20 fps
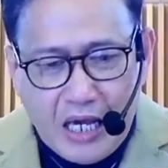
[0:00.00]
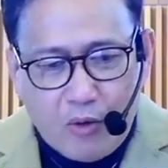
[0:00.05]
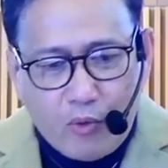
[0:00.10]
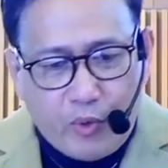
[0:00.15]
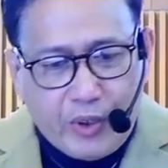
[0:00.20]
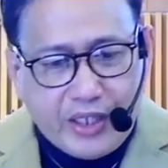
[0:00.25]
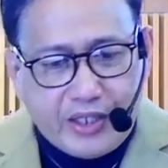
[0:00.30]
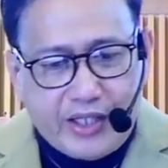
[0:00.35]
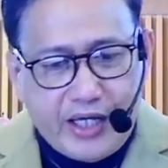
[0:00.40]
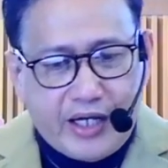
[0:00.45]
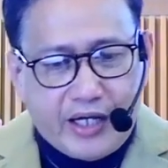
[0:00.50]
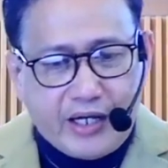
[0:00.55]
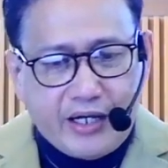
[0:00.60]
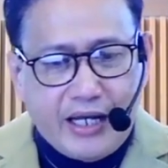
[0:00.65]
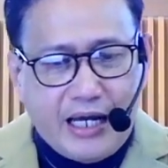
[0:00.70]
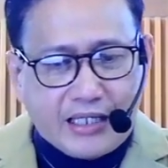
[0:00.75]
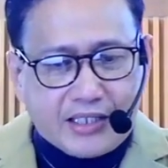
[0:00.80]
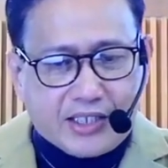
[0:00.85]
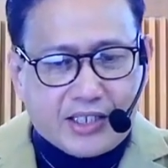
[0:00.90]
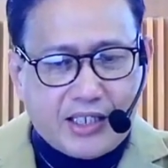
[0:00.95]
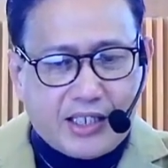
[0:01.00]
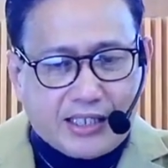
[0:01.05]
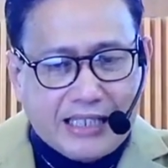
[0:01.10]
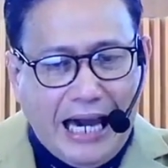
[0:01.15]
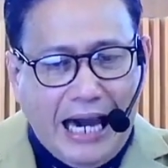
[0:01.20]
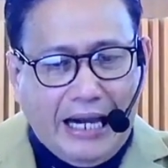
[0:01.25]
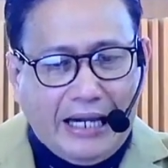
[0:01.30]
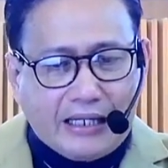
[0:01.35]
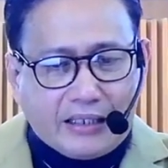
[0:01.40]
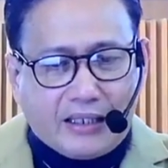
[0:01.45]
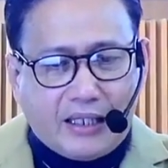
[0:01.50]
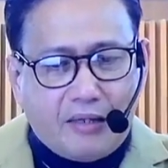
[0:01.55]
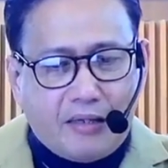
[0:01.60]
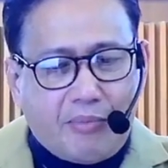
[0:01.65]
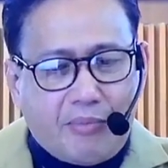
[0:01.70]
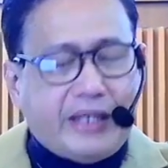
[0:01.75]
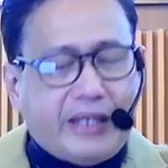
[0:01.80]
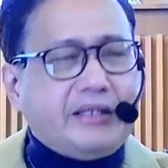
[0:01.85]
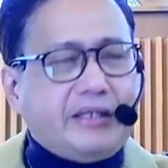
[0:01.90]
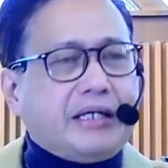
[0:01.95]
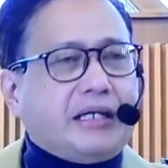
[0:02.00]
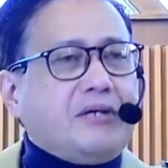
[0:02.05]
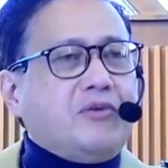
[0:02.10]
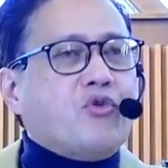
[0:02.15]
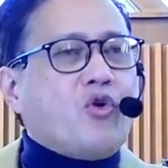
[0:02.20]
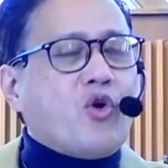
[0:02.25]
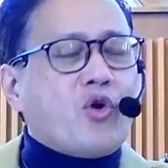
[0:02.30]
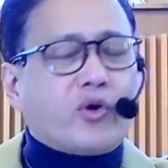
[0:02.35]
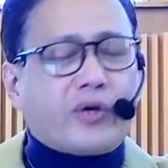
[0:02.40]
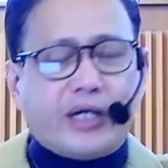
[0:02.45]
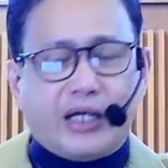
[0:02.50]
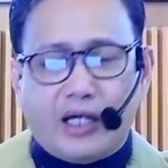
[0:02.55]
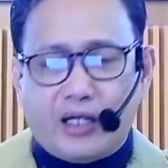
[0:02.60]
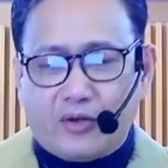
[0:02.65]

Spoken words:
we dare not sit idly by ignoring